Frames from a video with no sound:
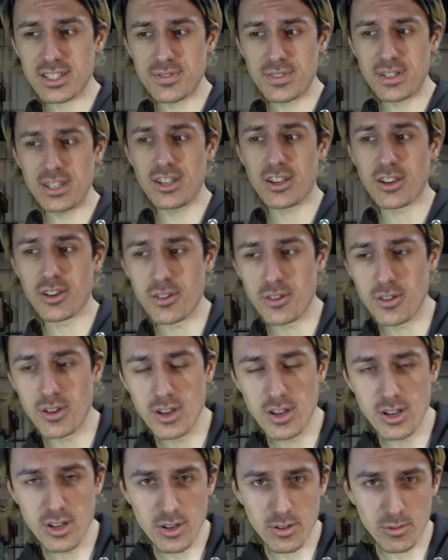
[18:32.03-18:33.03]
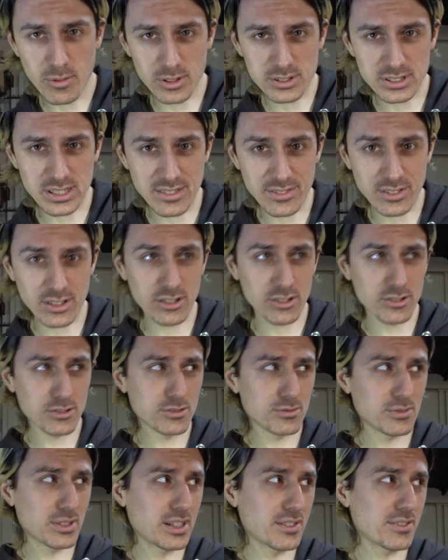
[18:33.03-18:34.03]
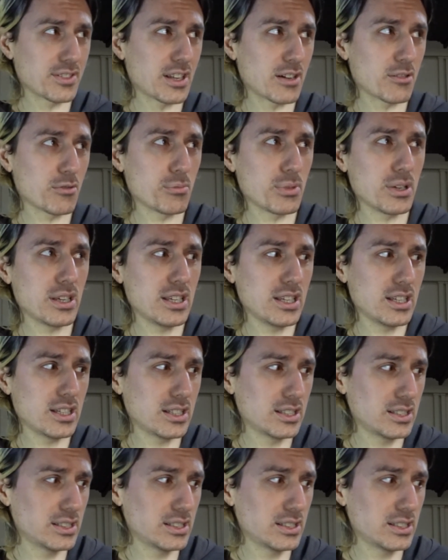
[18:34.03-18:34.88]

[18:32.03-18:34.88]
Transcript: video, whatever or whenever that will be.